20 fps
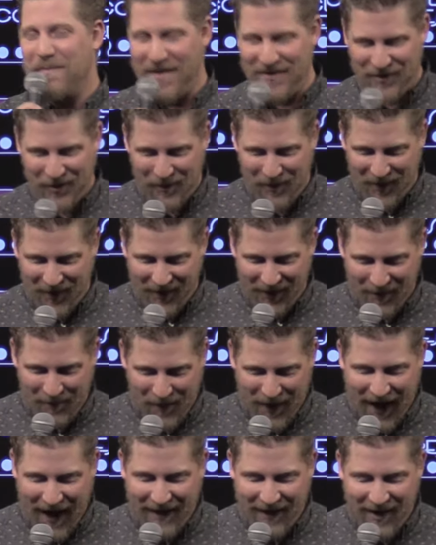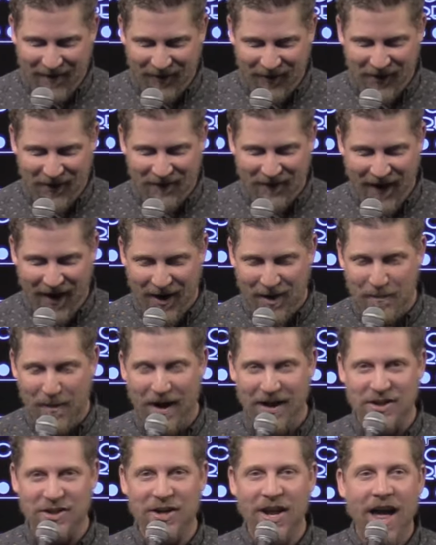miserable, but I love her very
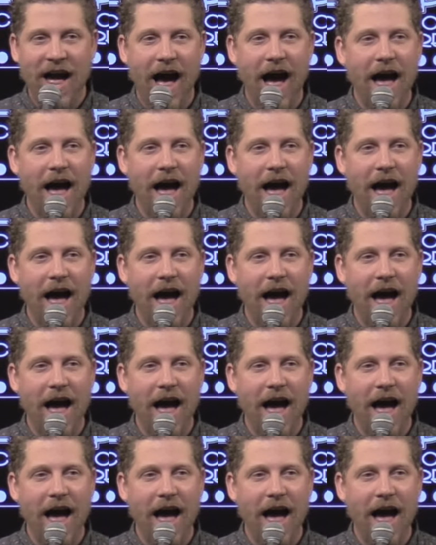much.